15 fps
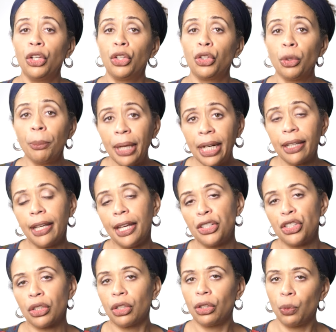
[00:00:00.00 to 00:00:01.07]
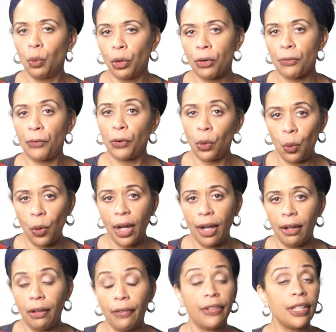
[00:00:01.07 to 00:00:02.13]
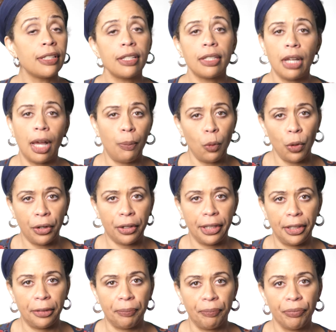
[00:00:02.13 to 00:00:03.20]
Your medication can work for a while, then stop working.